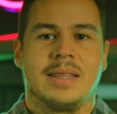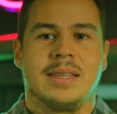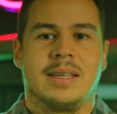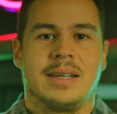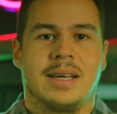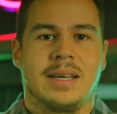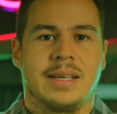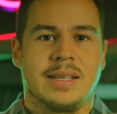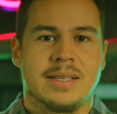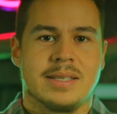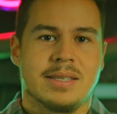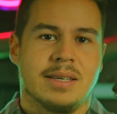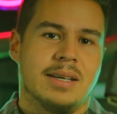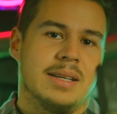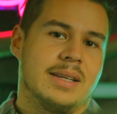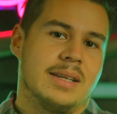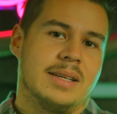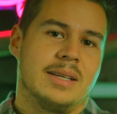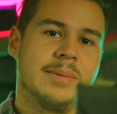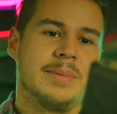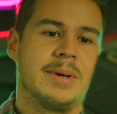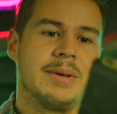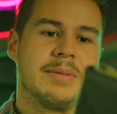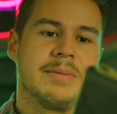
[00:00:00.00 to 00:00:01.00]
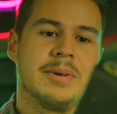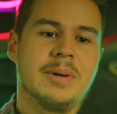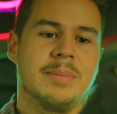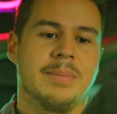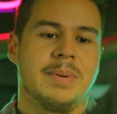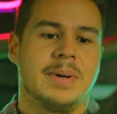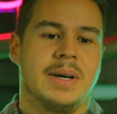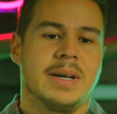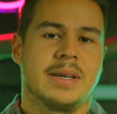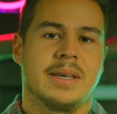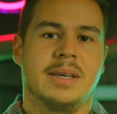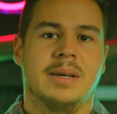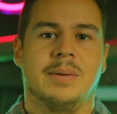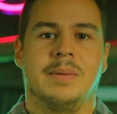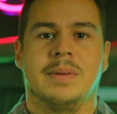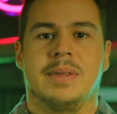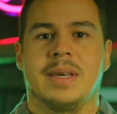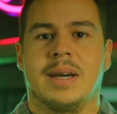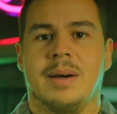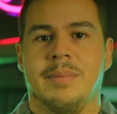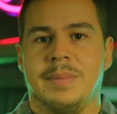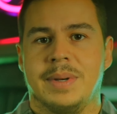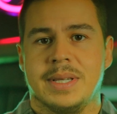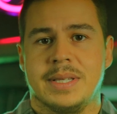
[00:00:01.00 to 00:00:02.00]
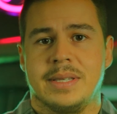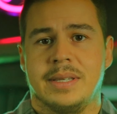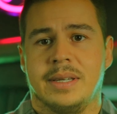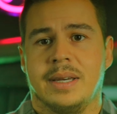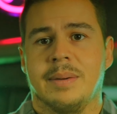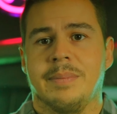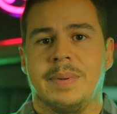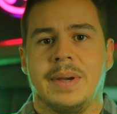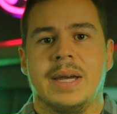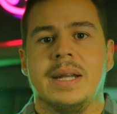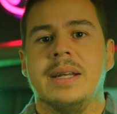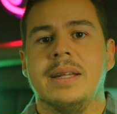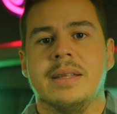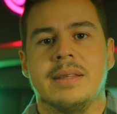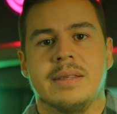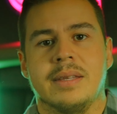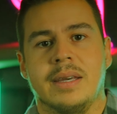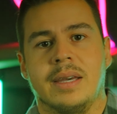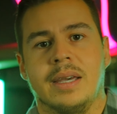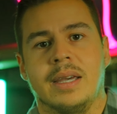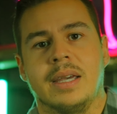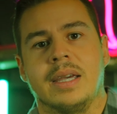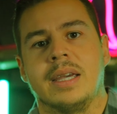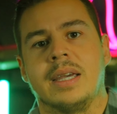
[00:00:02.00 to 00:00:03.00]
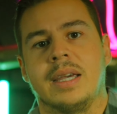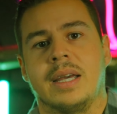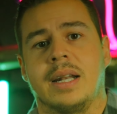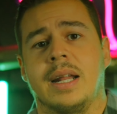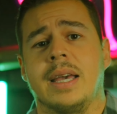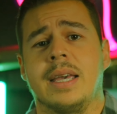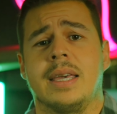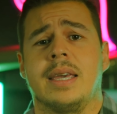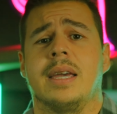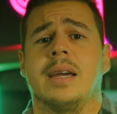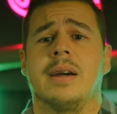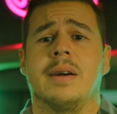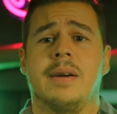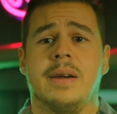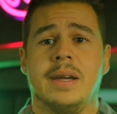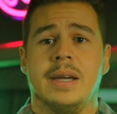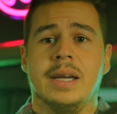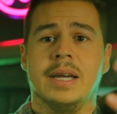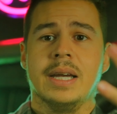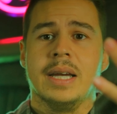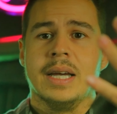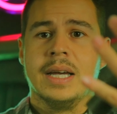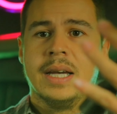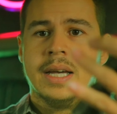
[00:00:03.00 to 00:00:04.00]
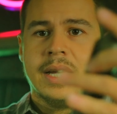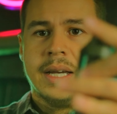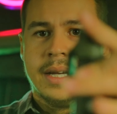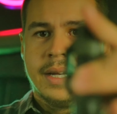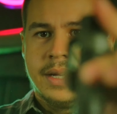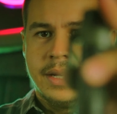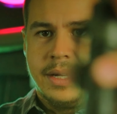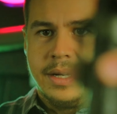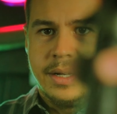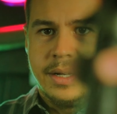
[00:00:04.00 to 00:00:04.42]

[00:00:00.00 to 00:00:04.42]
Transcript: then I can slide it into my front pocket without messing up anything. And I carry, you